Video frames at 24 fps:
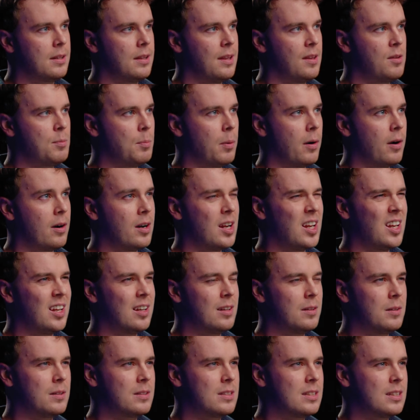to this party,
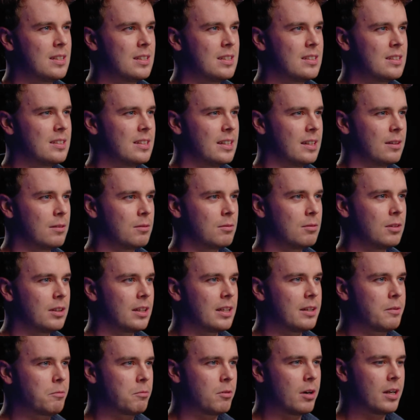and it was in this like
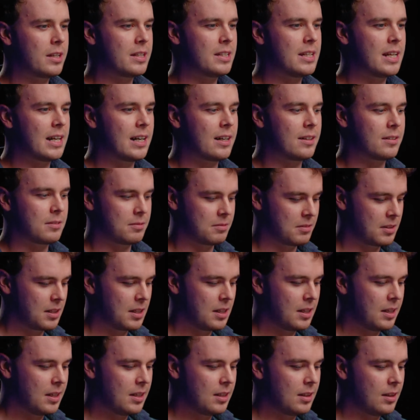really rundown
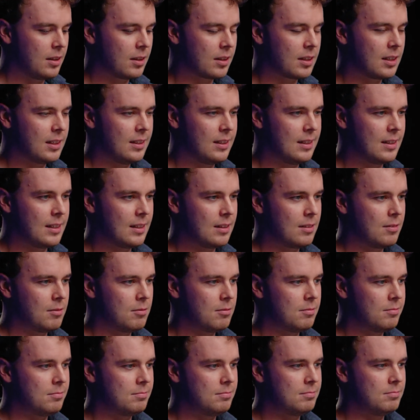looking
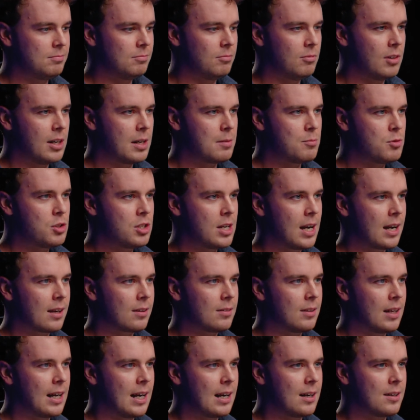
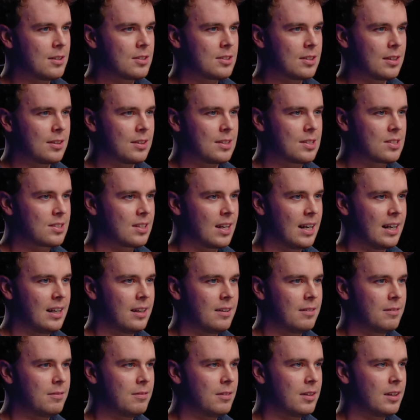ramshackle house on the side
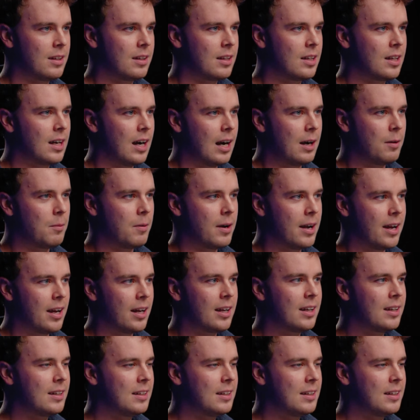of the highway.